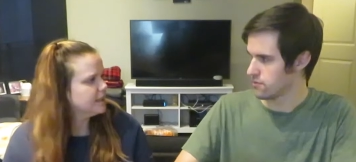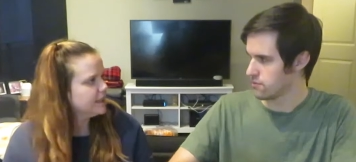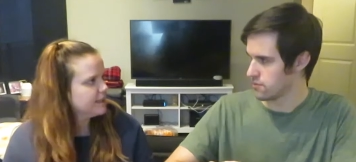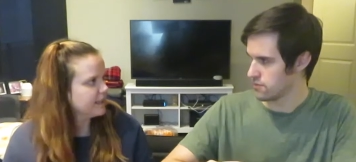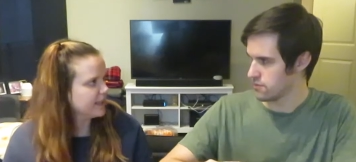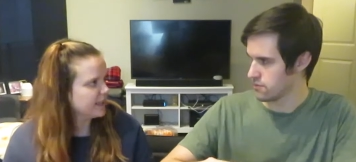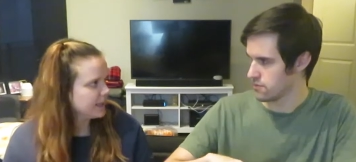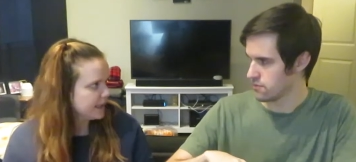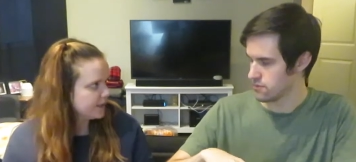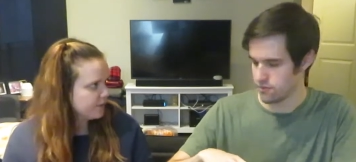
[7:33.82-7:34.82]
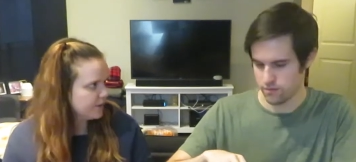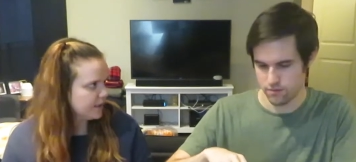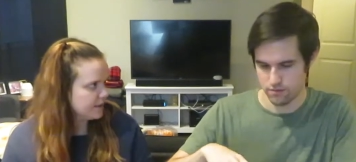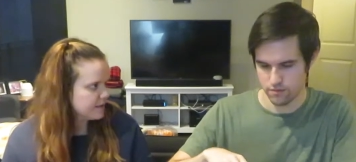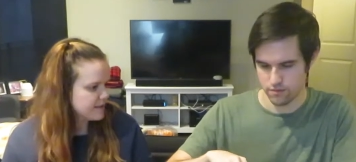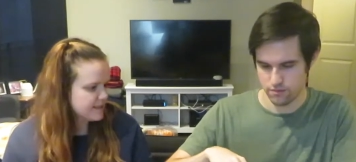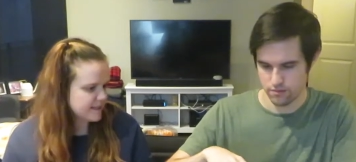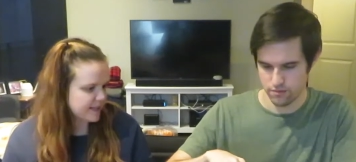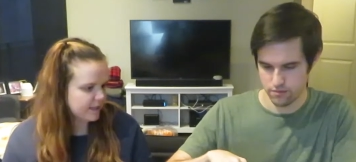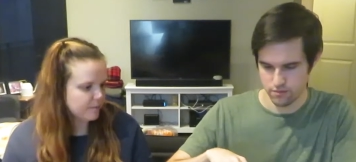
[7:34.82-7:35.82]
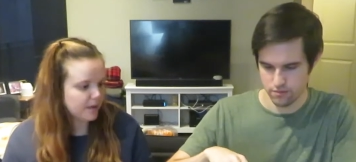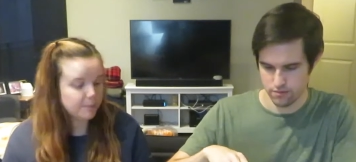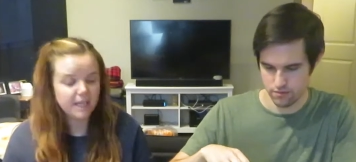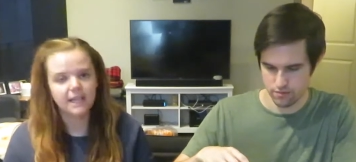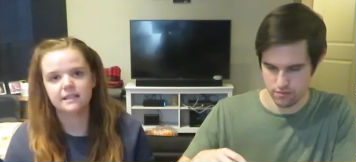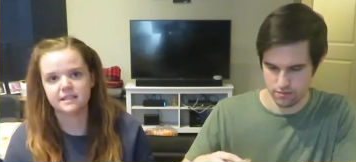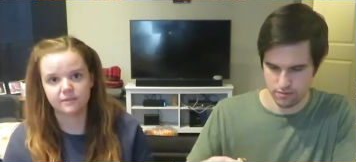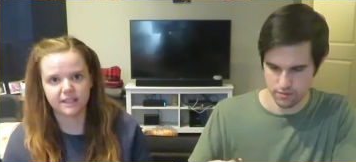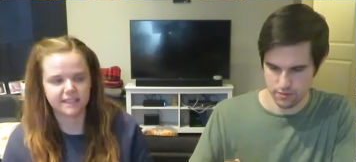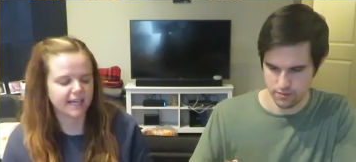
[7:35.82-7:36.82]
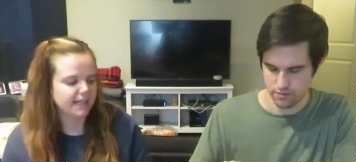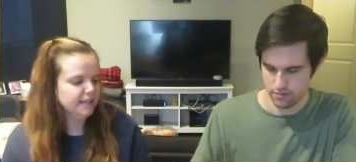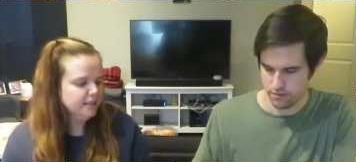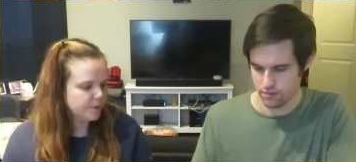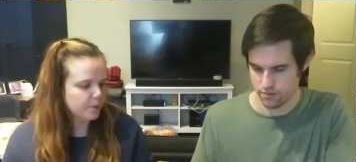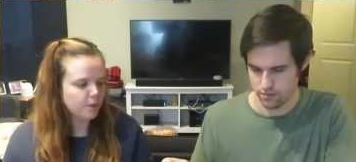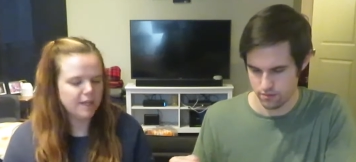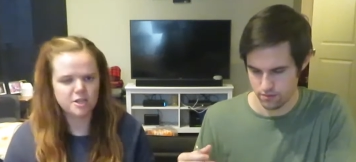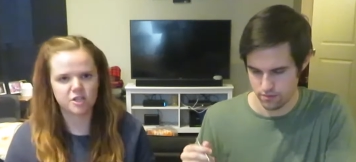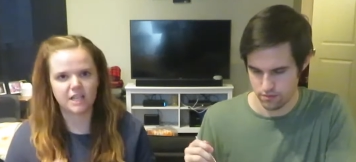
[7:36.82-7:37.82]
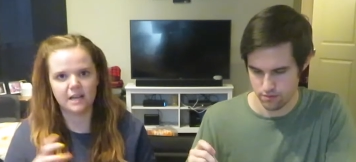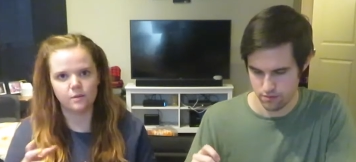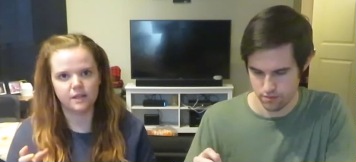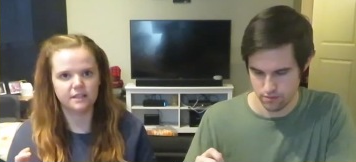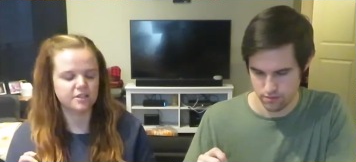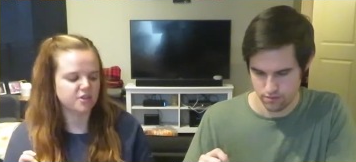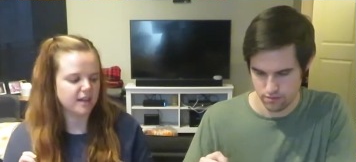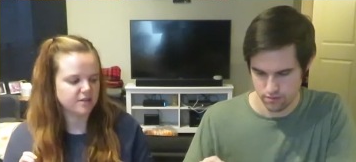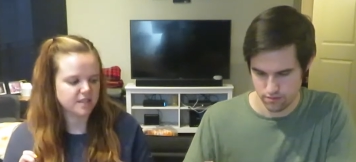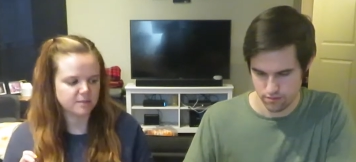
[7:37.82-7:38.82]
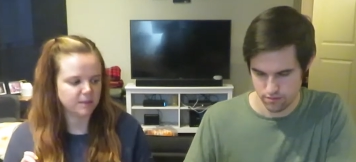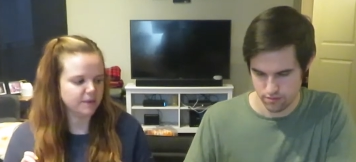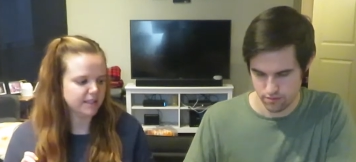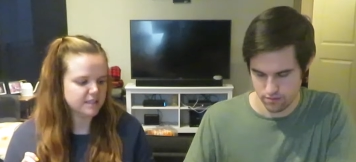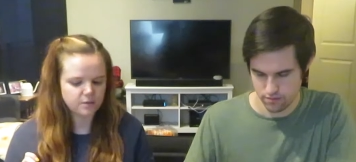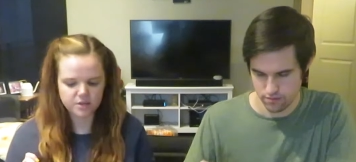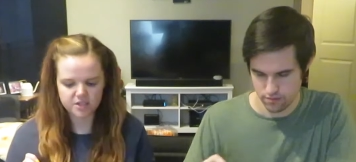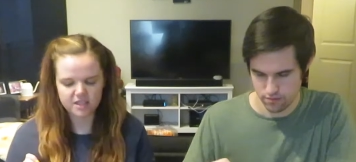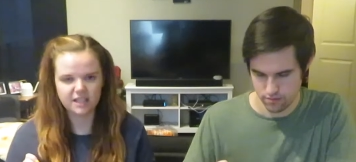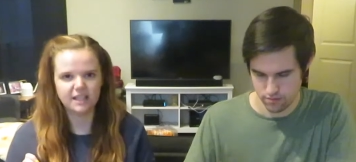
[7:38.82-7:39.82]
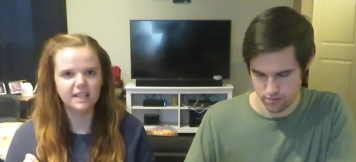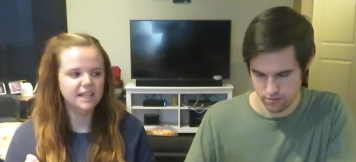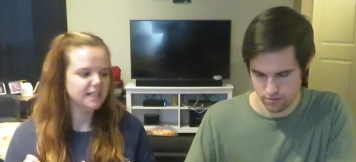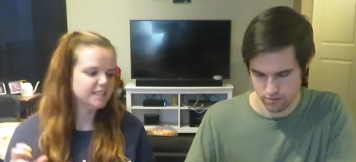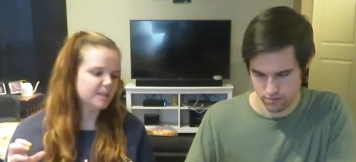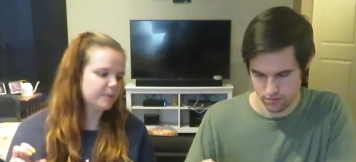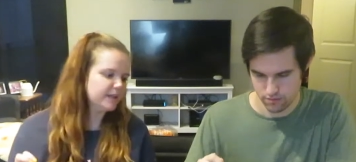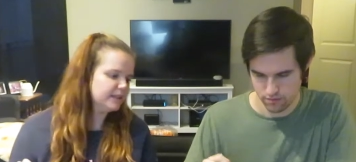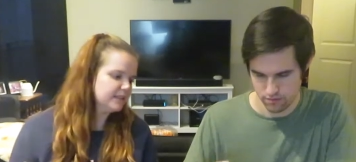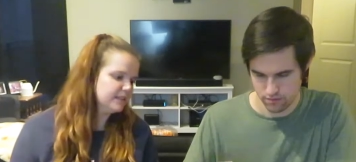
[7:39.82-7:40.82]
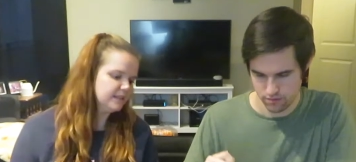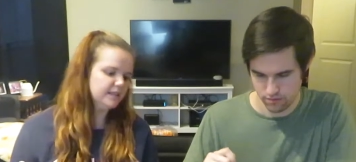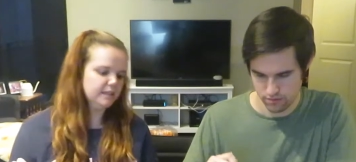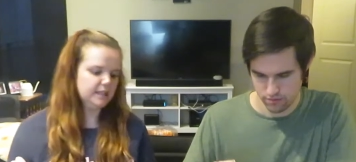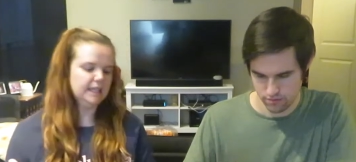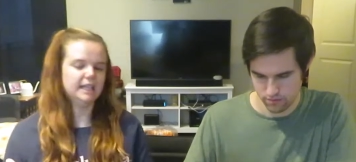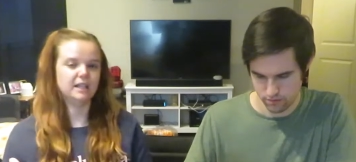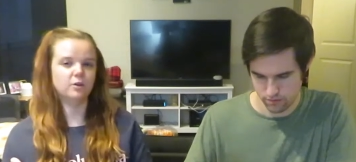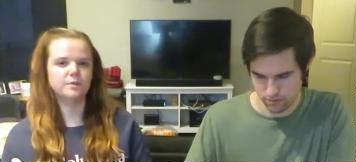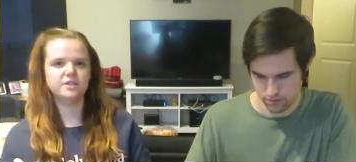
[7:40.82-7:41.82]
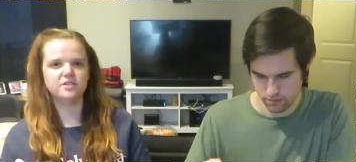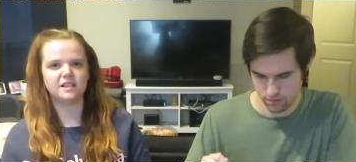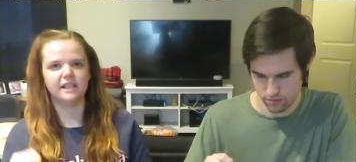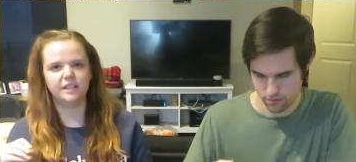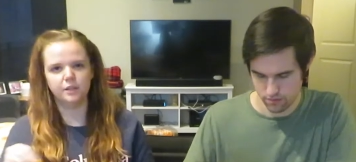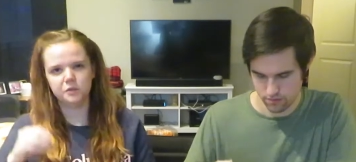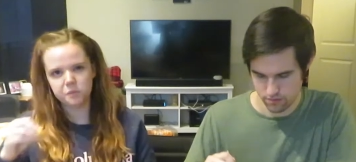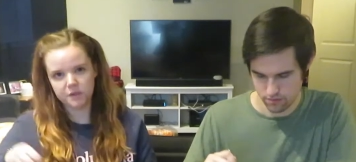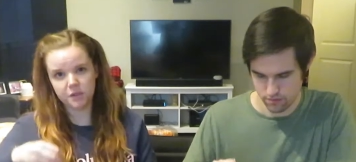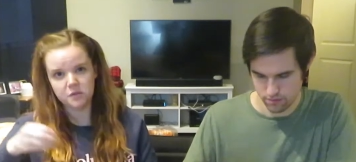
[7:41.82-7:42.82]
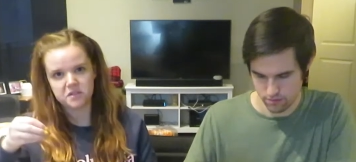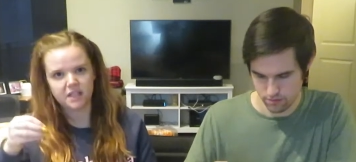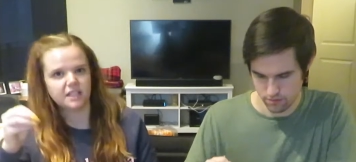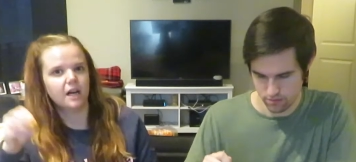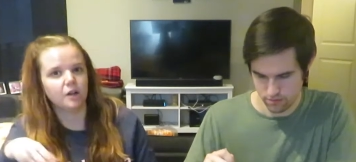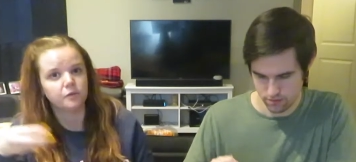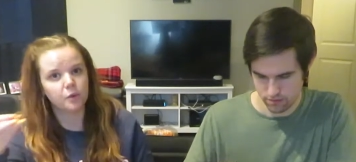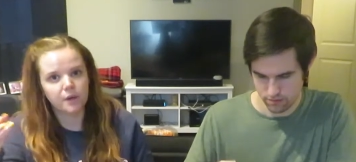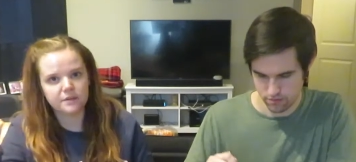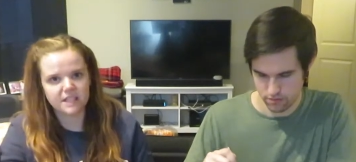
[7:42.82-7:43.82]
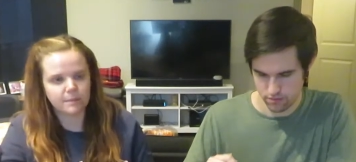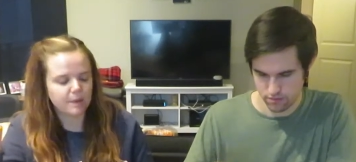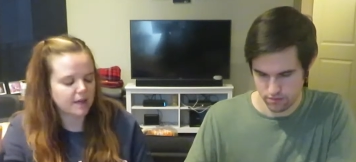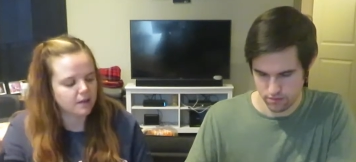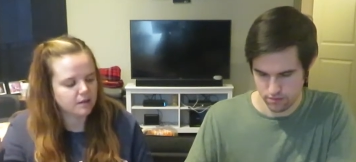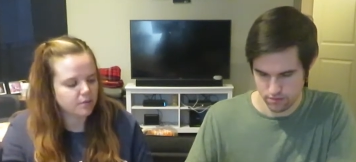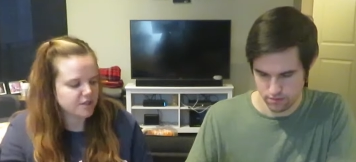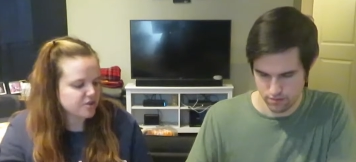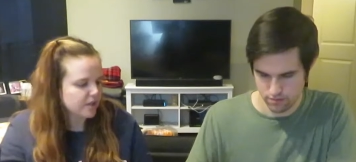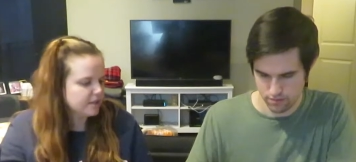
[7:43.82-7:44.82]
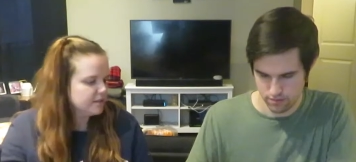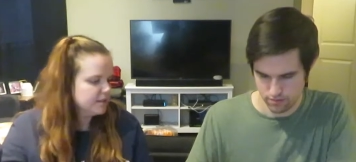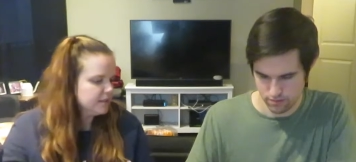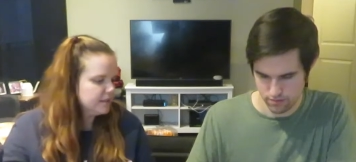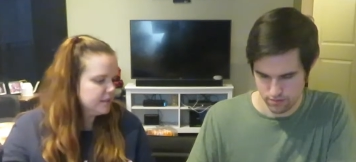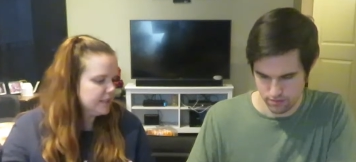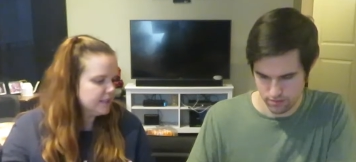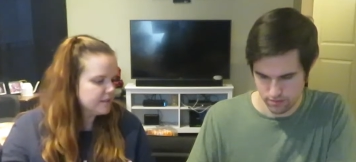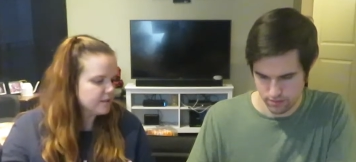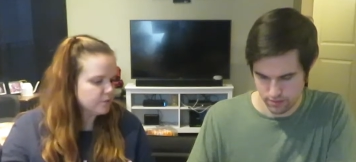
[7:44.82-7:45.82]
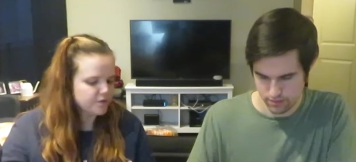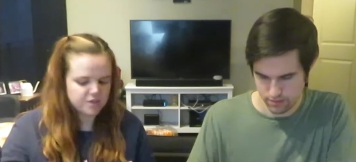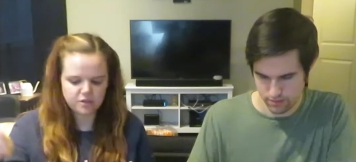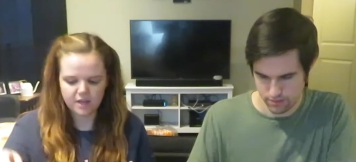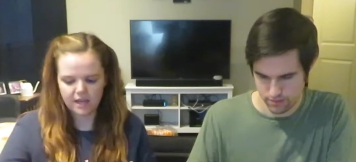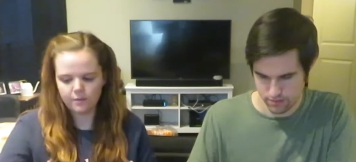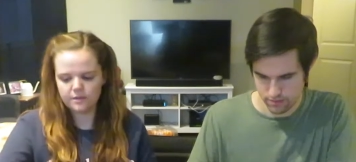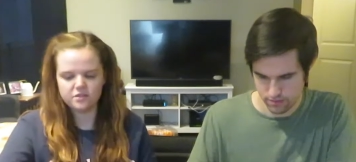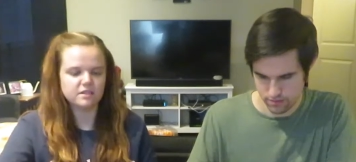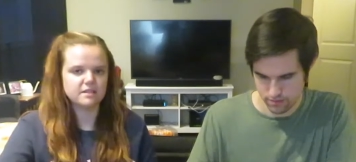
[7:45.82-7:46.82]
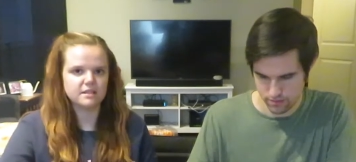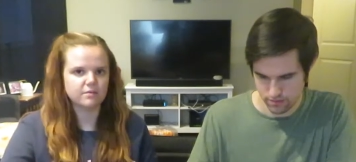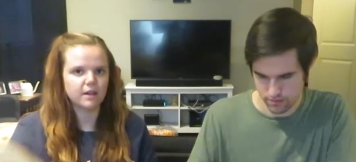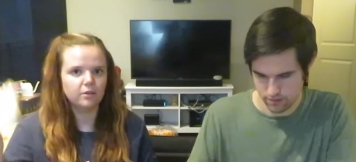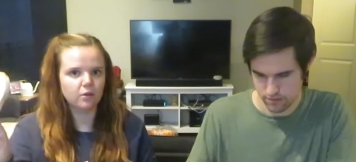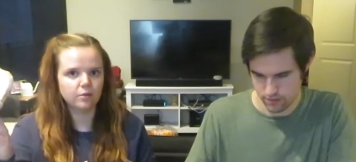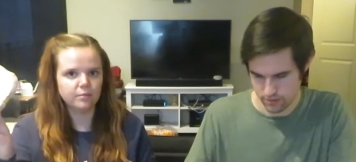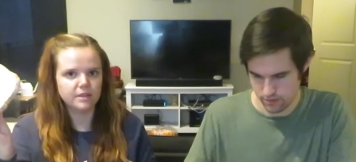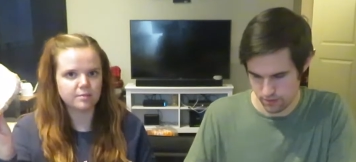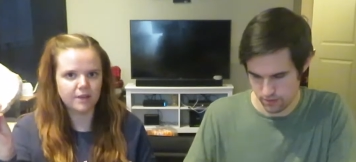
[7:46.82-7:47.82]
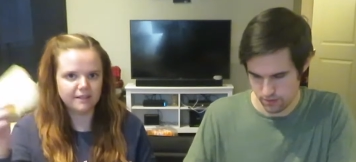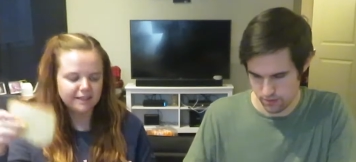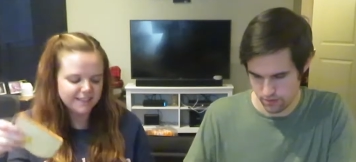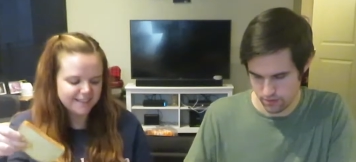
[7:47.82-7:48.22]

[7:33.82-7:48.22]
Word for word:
Speaker 1: and like kind of create a seasoned edamame, stuff like that. But we just kind of wanted to try it on something plain, so we're just gonna dip it and almost use it like you use like an olive oil dip at a restaurant. So we'll just do that with just this regular old piece of bread.